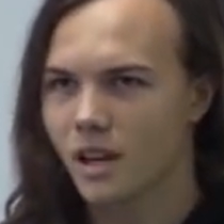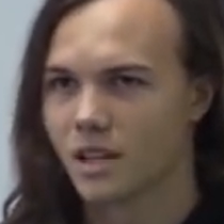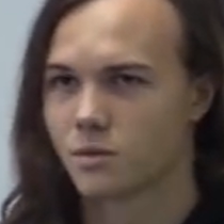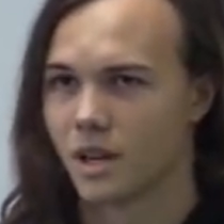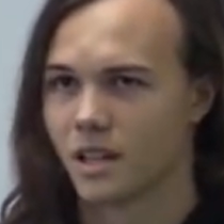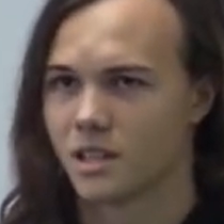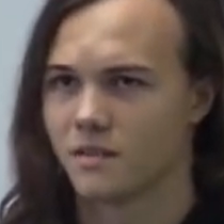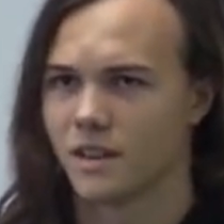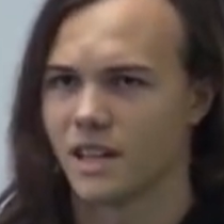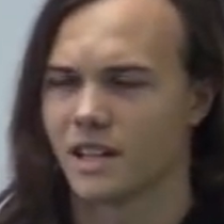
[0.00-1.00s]
as well as
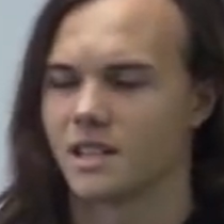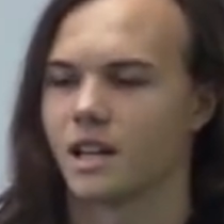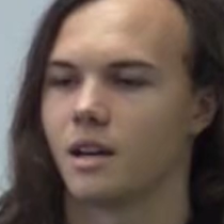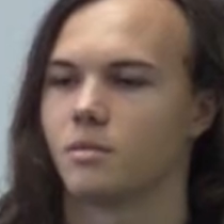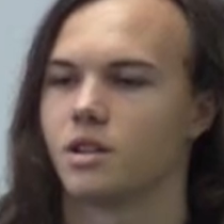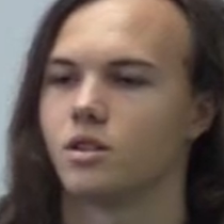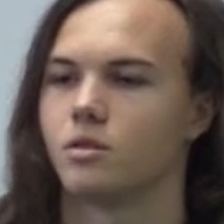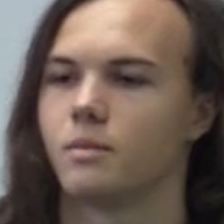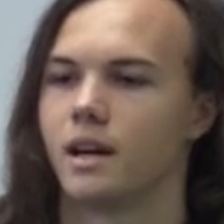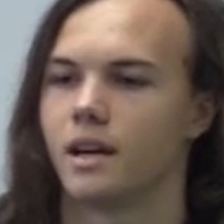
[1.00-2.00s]
fitting in time to
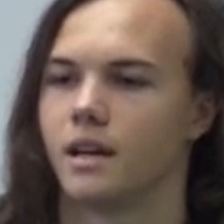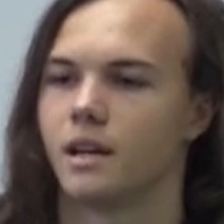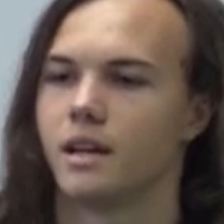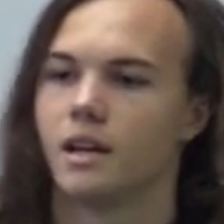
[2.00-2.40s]
do my